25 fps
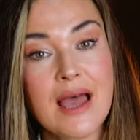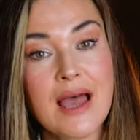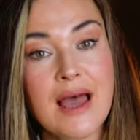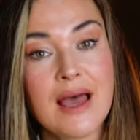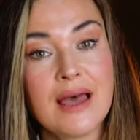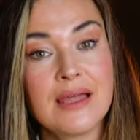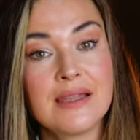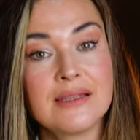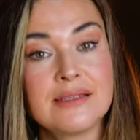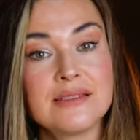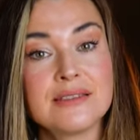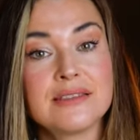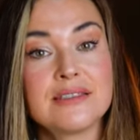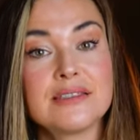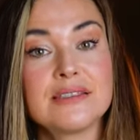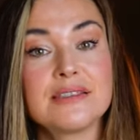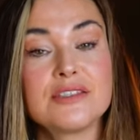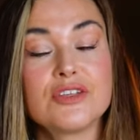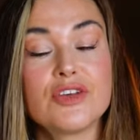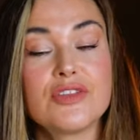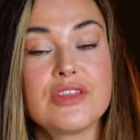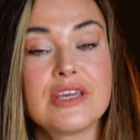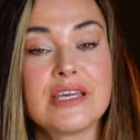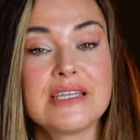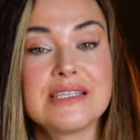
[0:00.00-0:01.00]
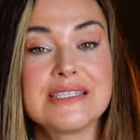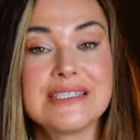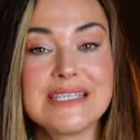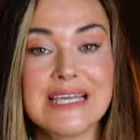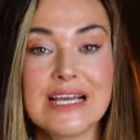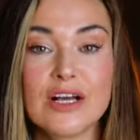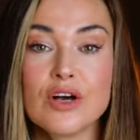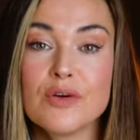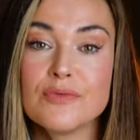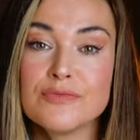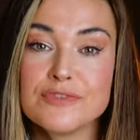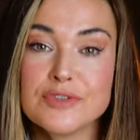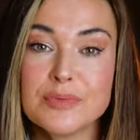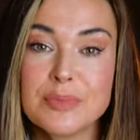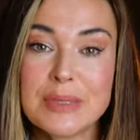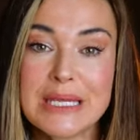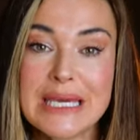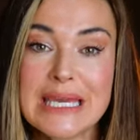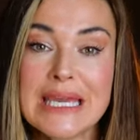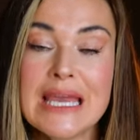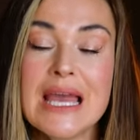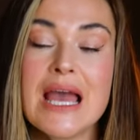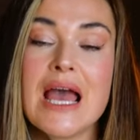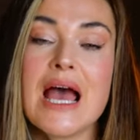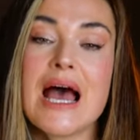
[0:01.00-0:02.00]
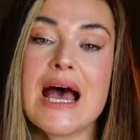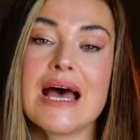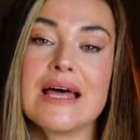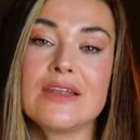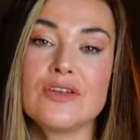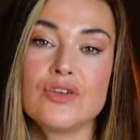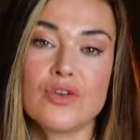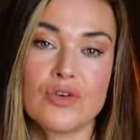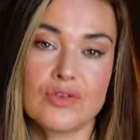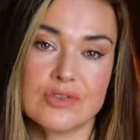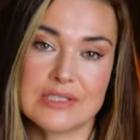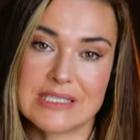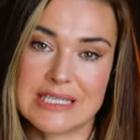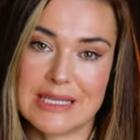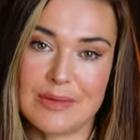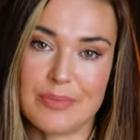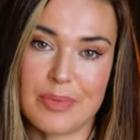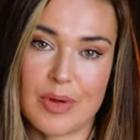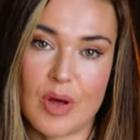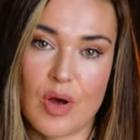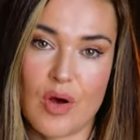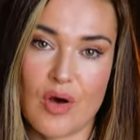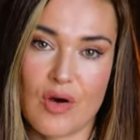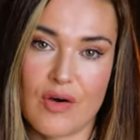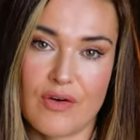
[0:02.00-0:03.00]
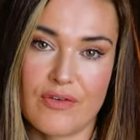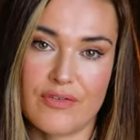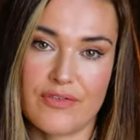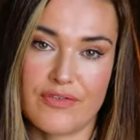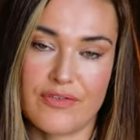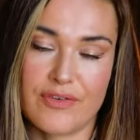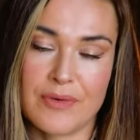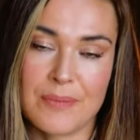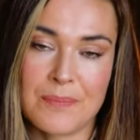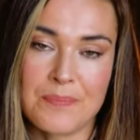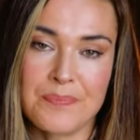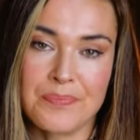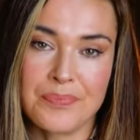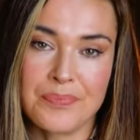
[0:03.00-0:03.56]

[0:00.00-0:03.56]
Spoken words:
and so they can sit comfortably and not slip off.